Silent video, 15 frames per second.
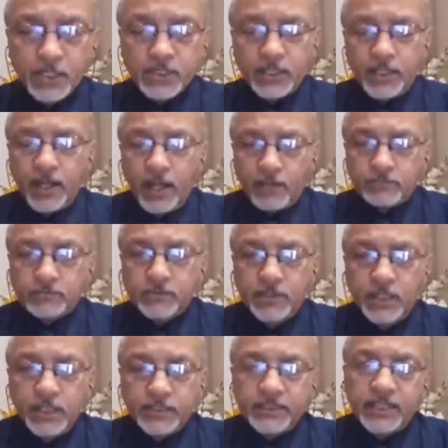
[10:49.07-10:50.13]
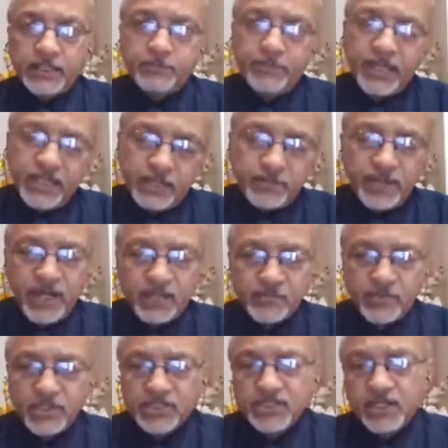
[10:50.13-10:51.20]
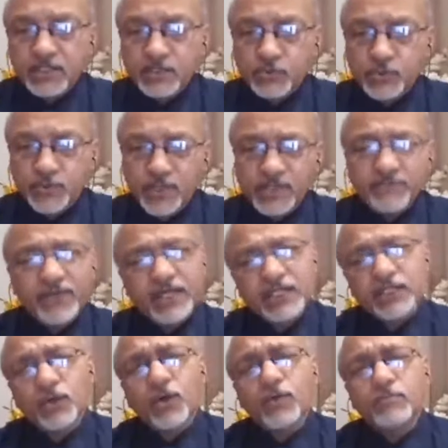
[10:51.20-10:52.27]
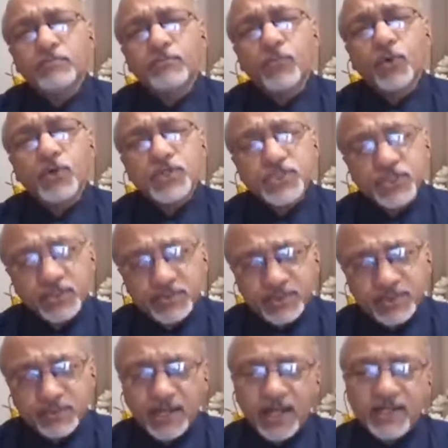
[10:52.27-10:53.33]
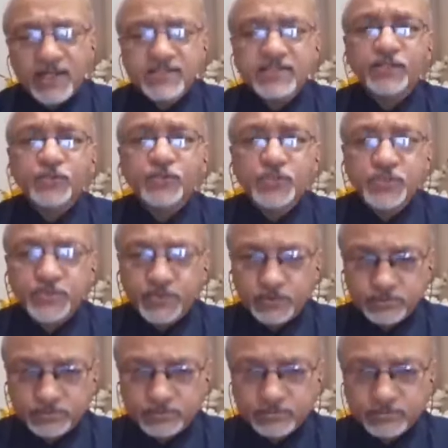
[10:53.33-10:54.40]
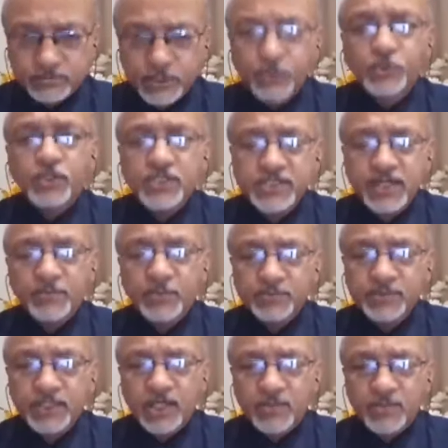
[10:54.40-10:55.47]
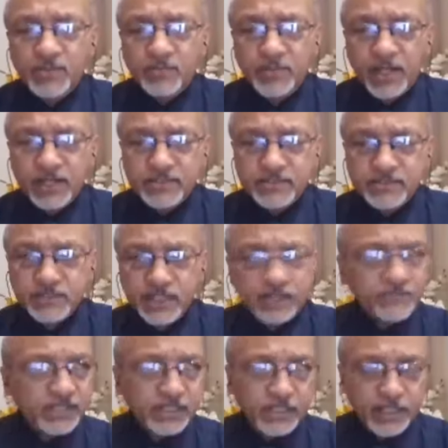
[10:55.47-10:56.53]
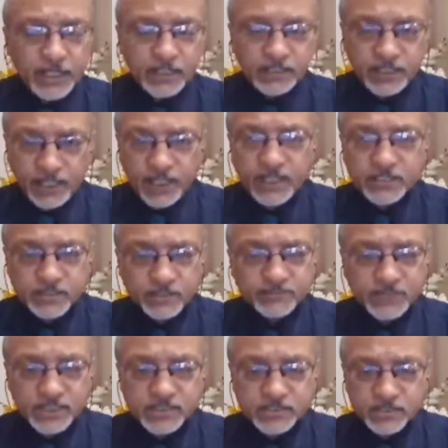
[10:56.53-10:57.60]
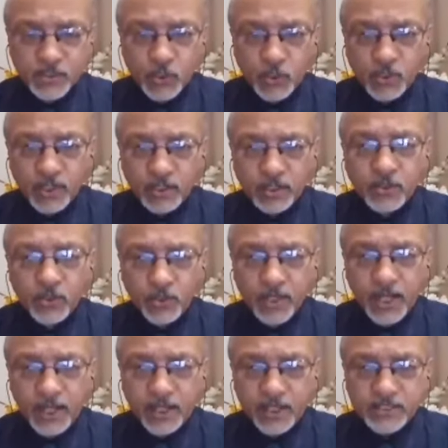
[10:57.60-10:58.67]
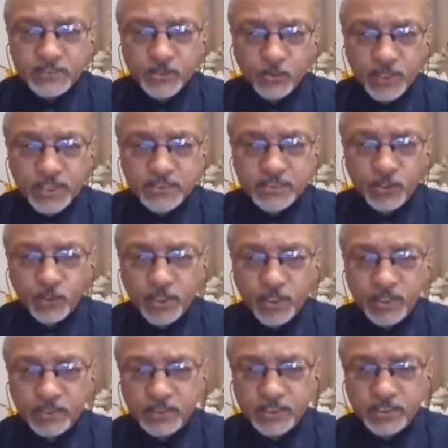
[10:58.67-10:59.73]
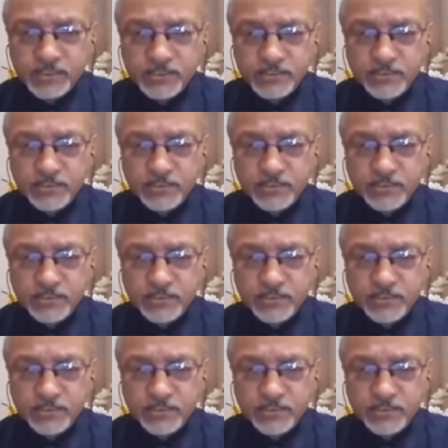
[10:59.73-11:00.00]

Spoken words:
Now that many plant products are useful. In fact, most of the plants are useful. You know some of the common plants. Even at the age of this corona age, you can say, or in this